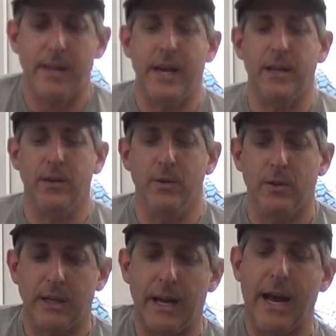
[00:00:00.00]
that you
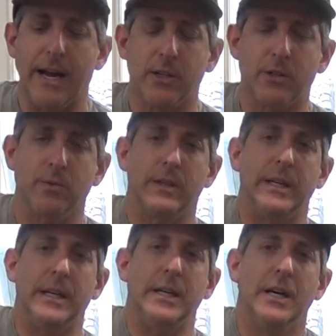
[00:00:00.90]
can
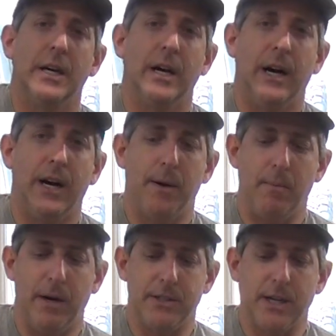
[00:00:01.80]
actually
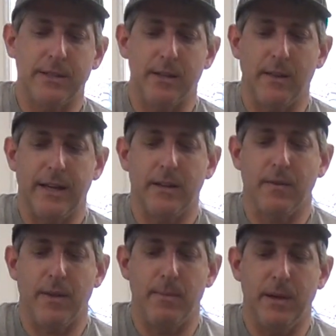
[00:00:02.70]
adjust the length
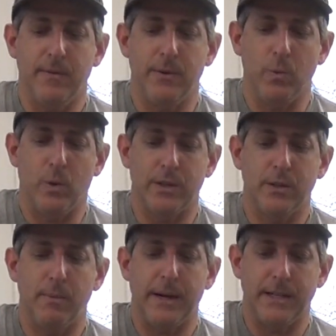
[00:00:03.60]
of them if you want
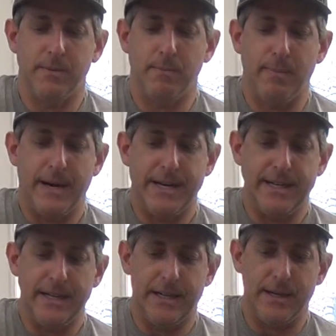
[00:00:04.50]
to
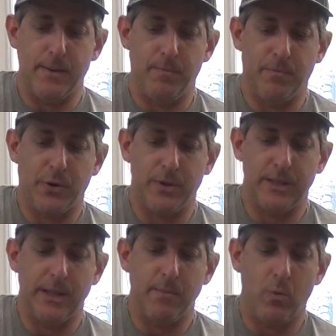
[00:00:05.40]
by
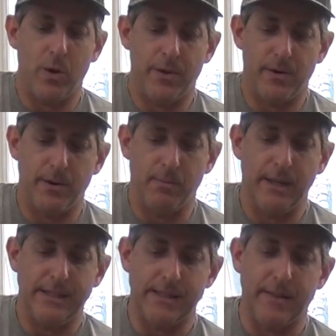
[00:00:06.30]
turning them while they're in
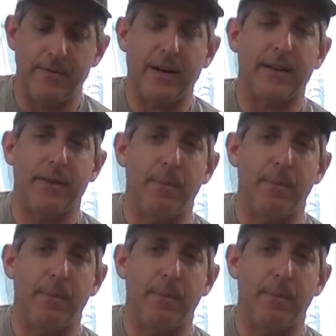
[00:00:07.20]
place. And they've got the